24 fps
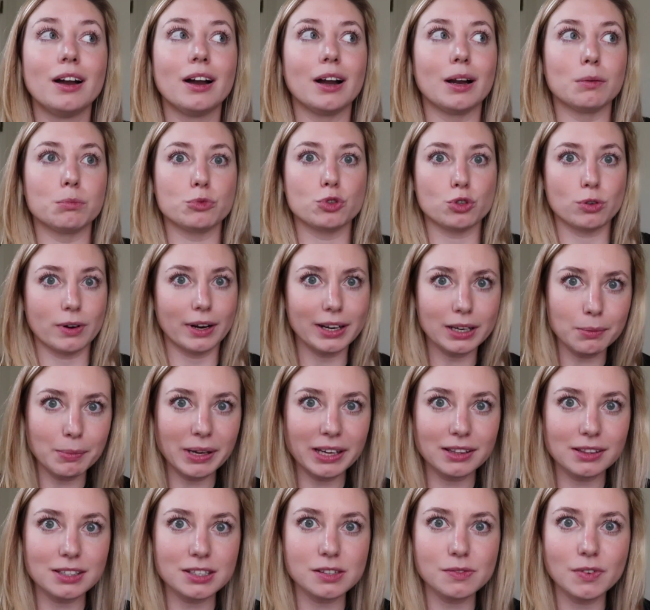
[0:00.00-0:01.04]
I'm trying to
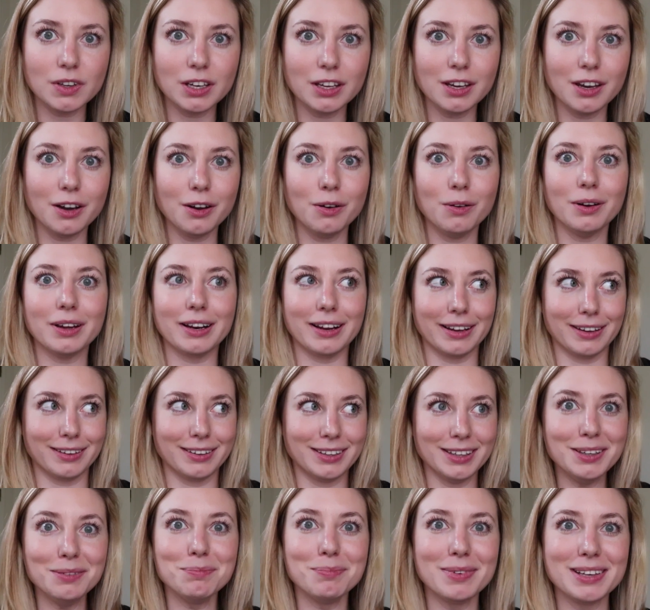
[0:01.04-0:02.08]
make this video and I
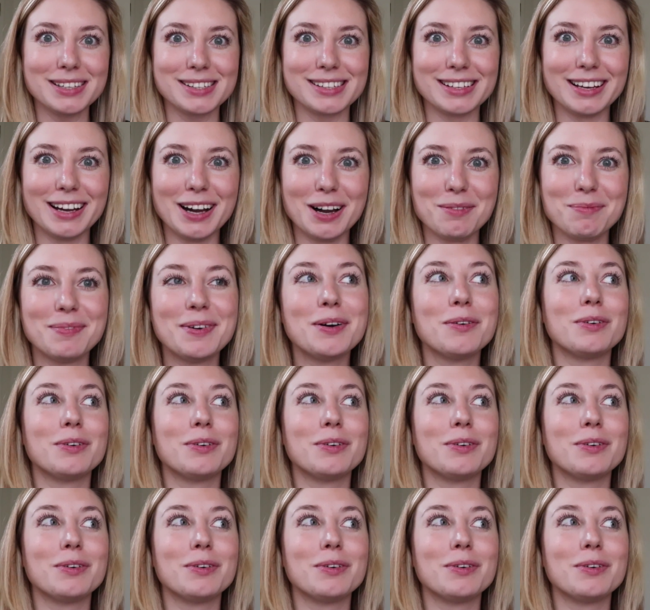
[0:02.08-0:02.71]
keep messing up,